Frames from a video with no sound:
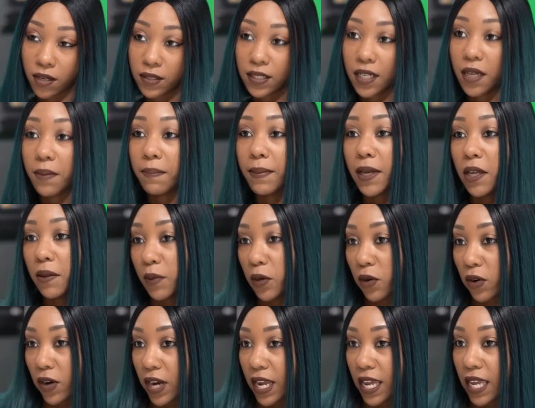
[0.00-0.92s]
I'm Mel
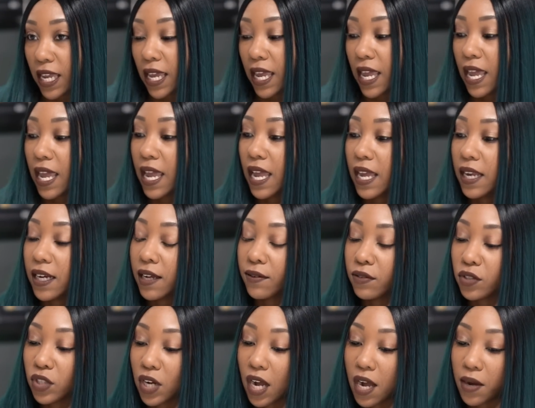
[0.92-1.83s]
Marie, and I've
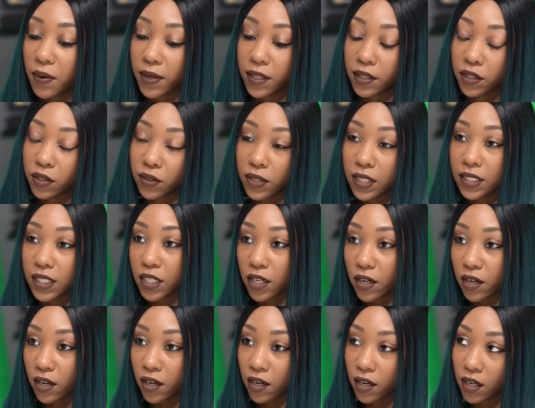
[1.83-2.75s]
shot with Chris
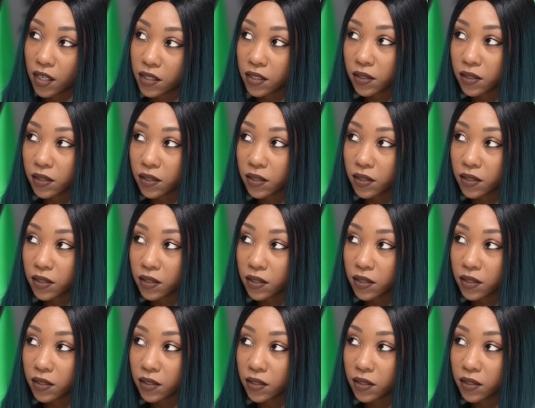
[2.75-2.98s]
here,